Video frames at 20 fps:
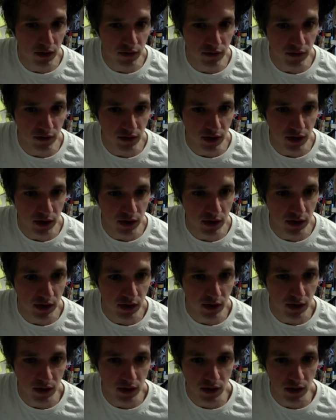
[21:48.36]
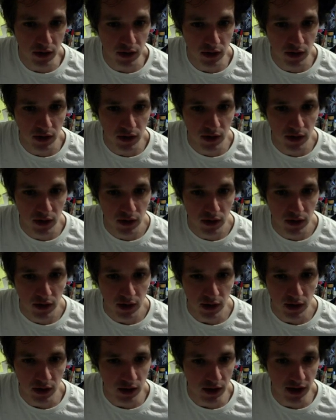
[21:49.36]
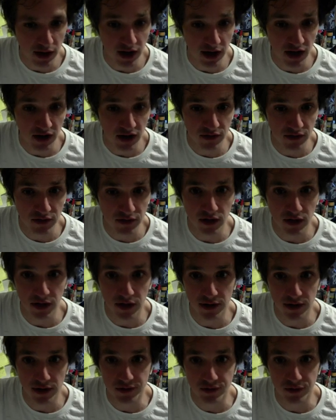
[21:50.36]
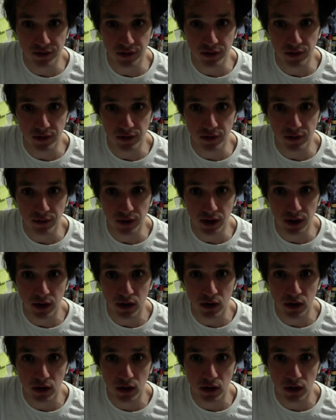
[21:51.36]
over it, and I had to throw it all away.